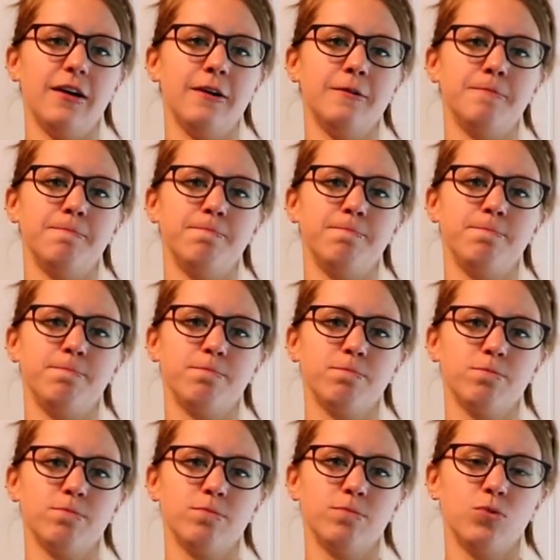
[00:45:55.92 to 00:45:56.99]

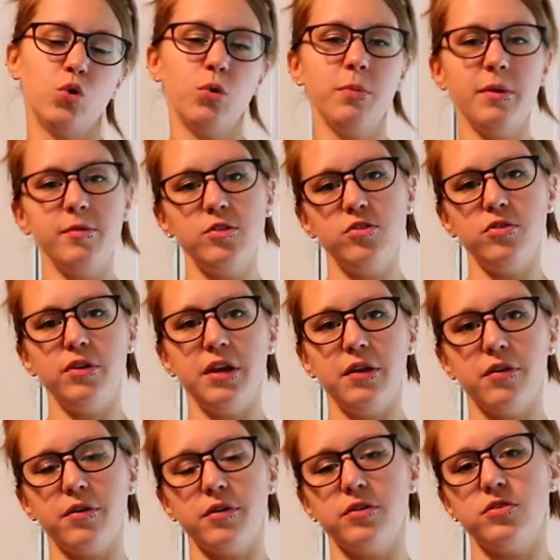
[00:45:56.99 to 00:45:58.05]
or maybe do
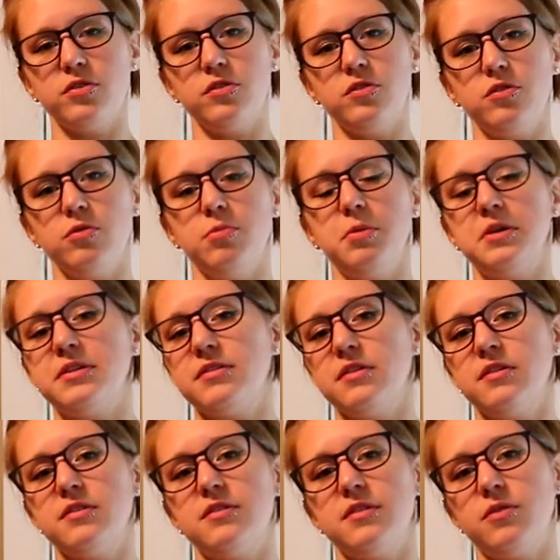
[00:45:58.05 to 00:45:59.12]
neither and just do
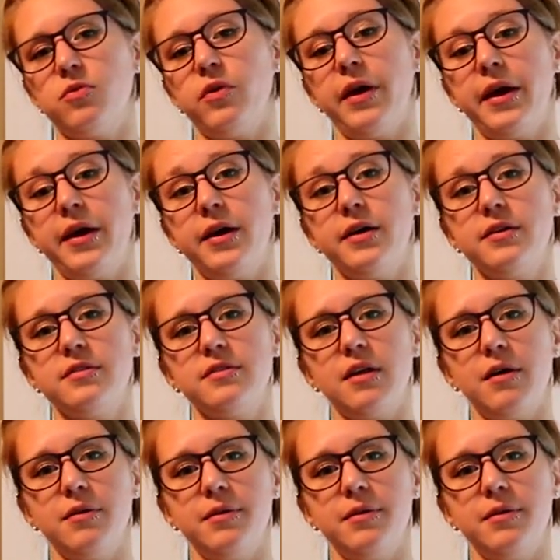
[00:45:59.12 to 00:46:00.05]
bracelets and rings.